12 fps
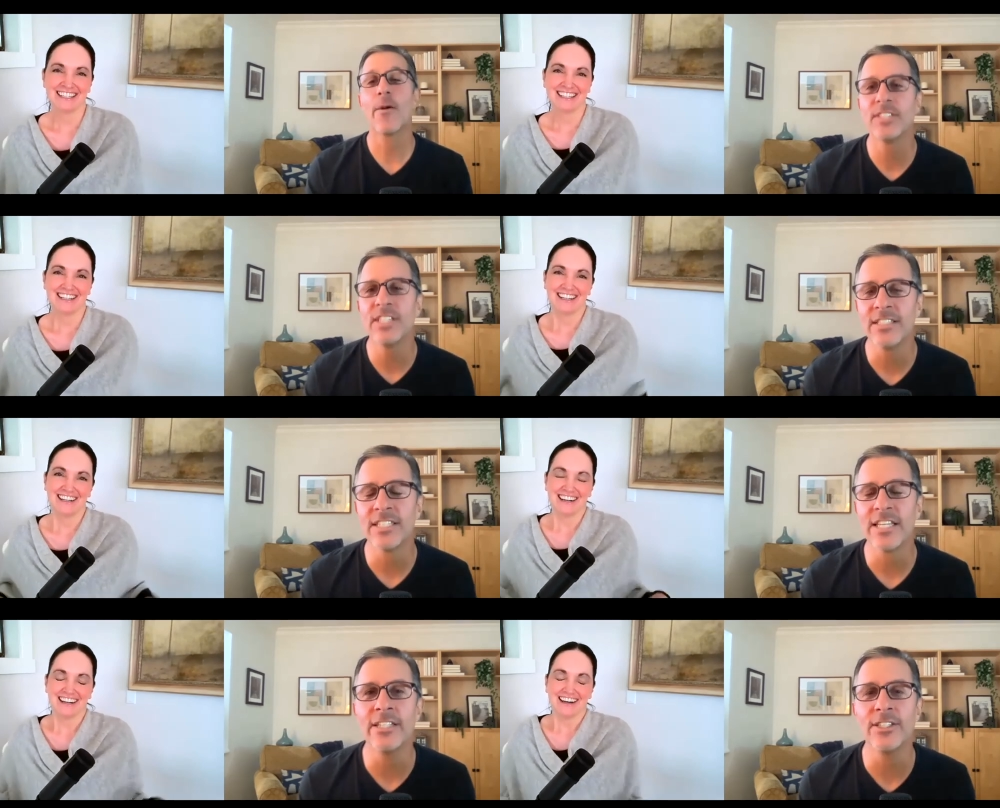Speaker 1: was
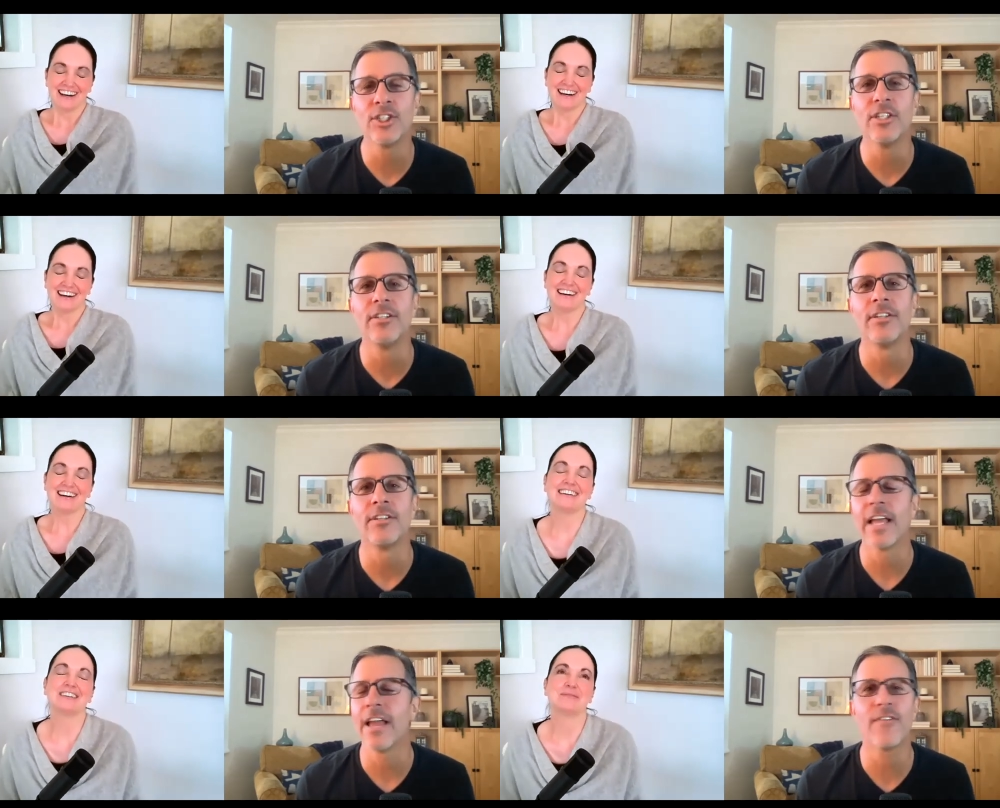intentional
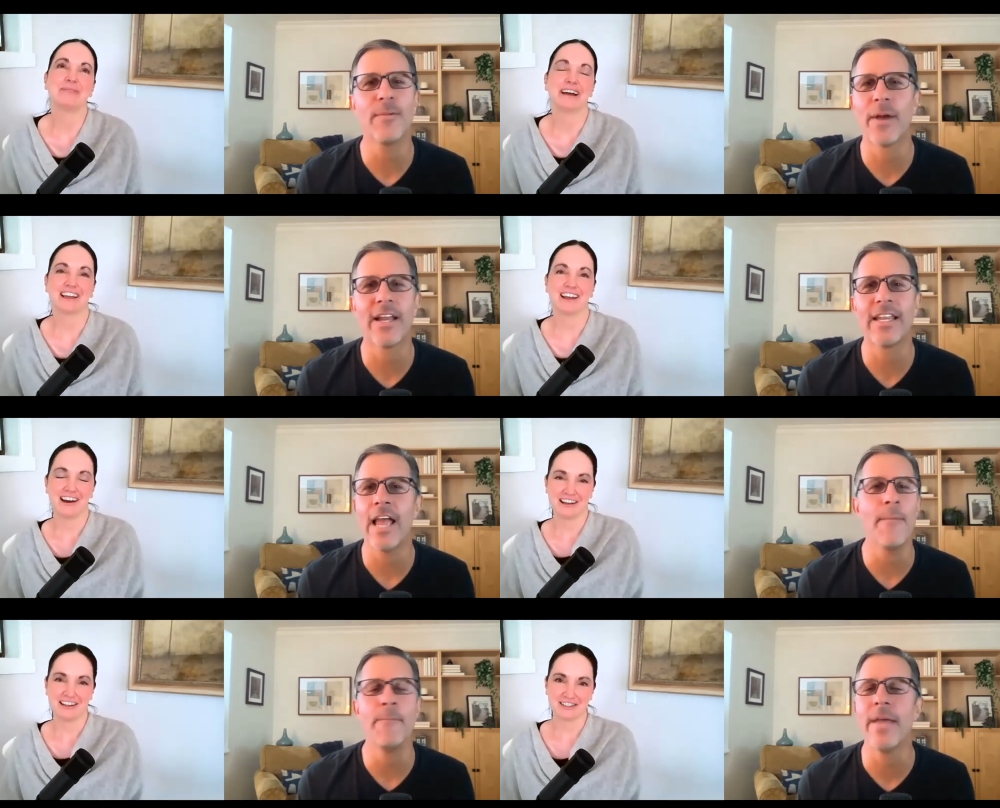oh, everybody
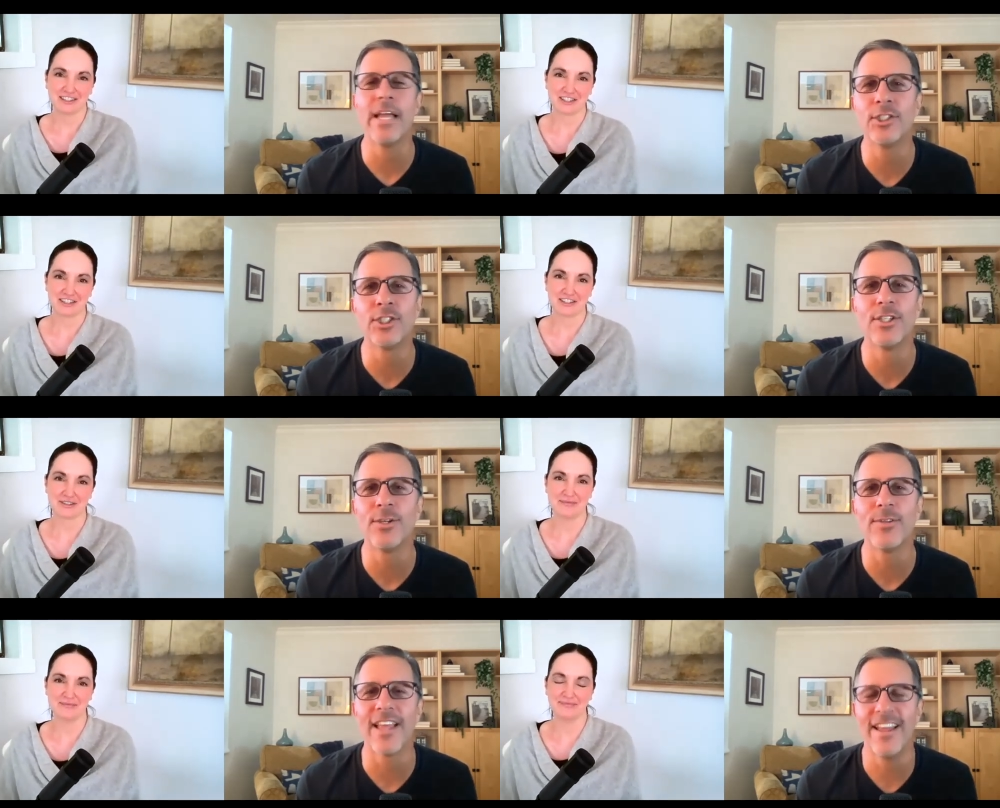i meant to
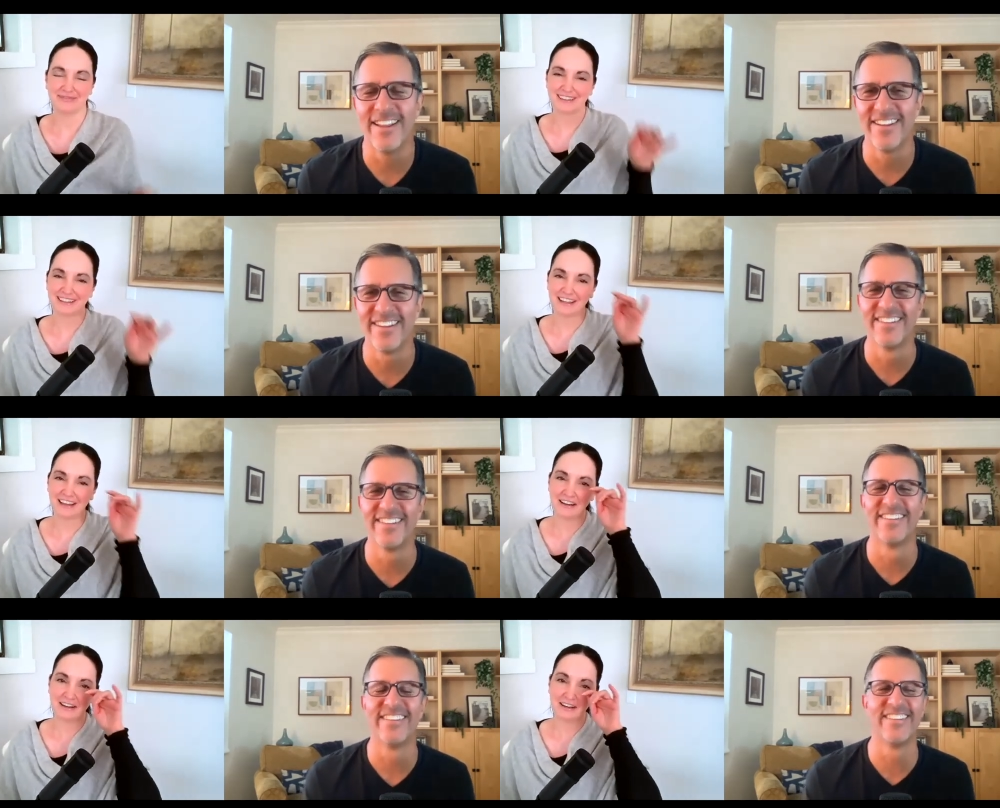do that
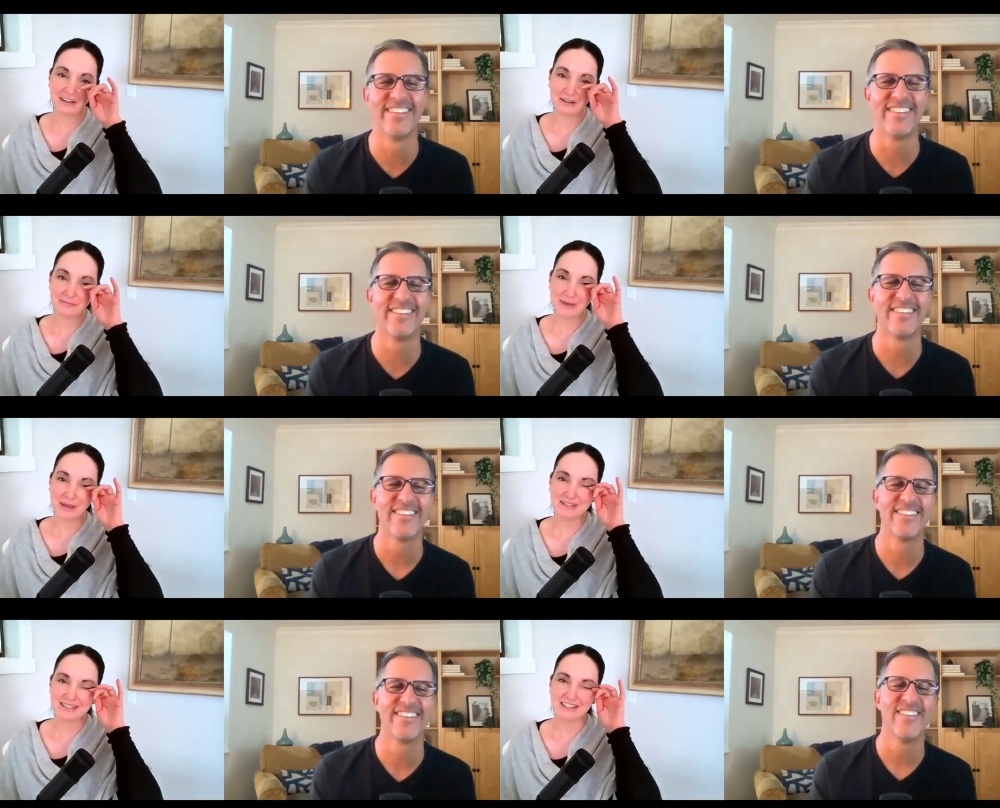
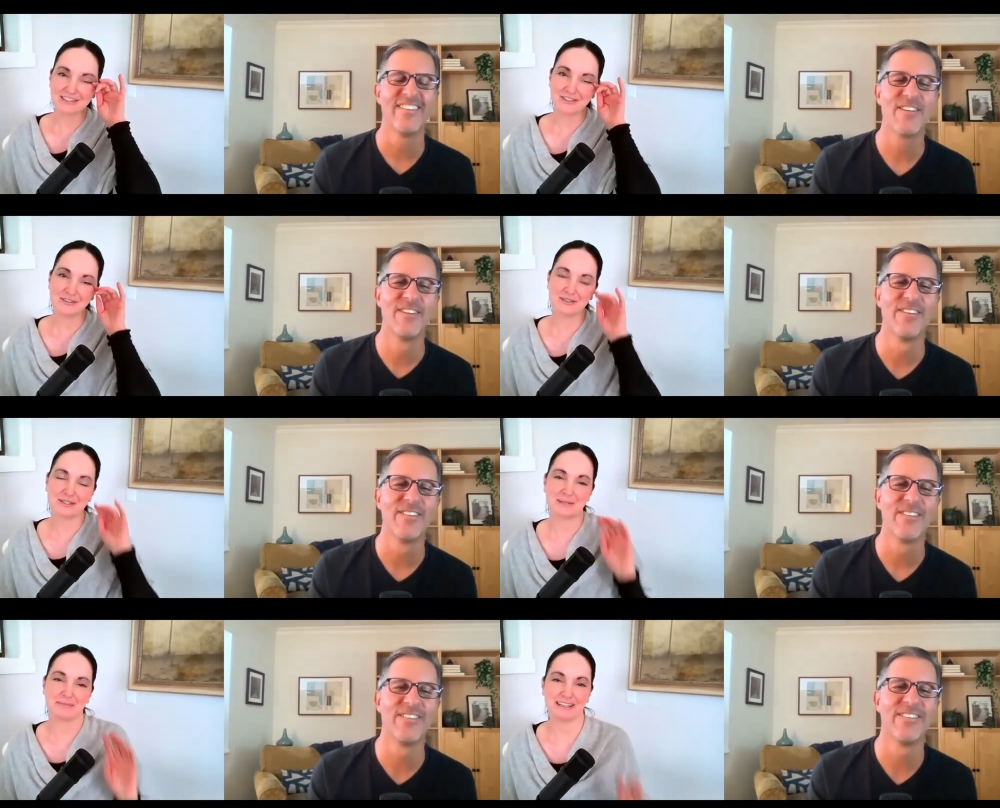
Speaker 2: Maybe it's because you
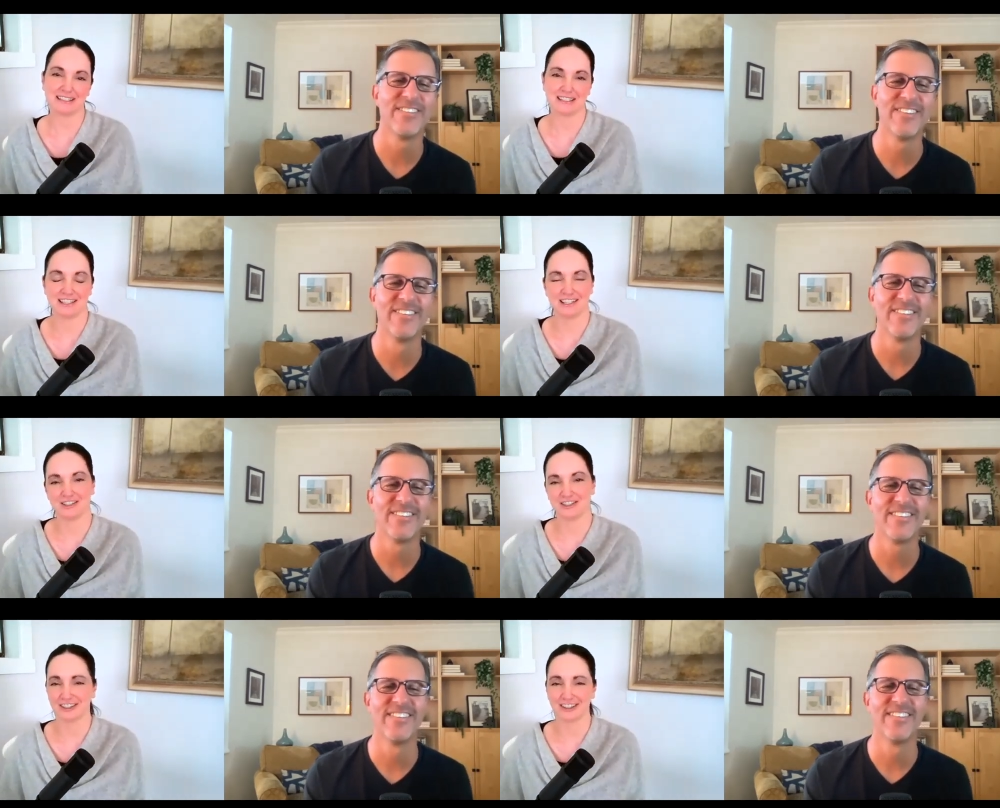used to be a
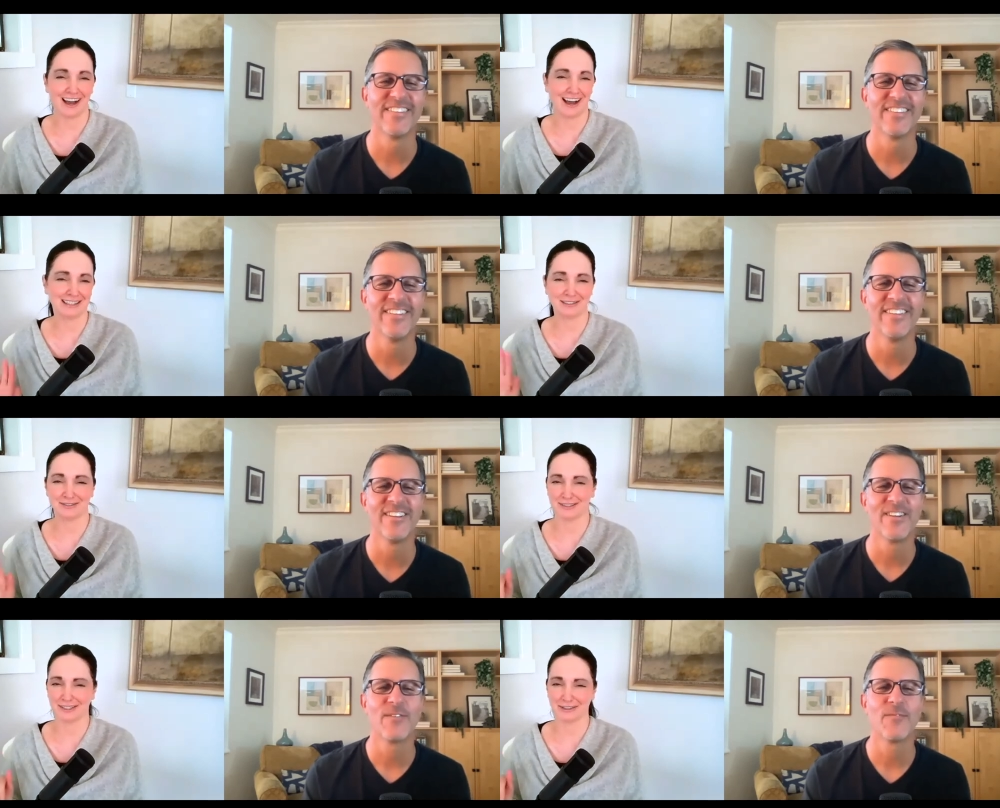teacher. I
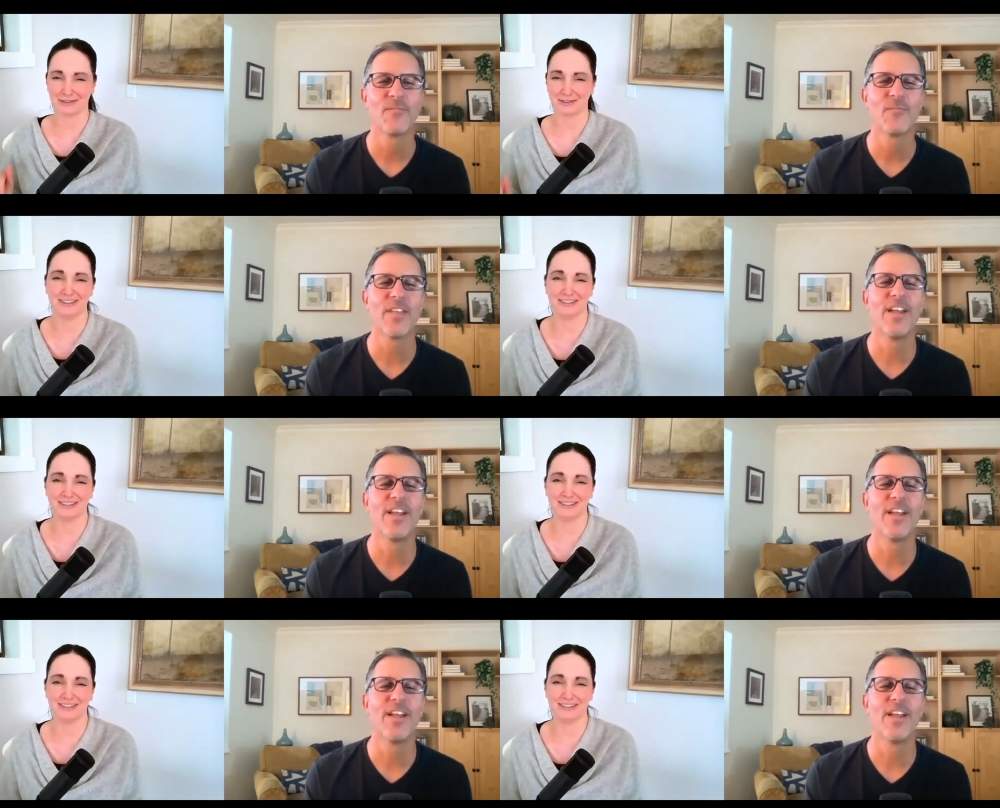don't know.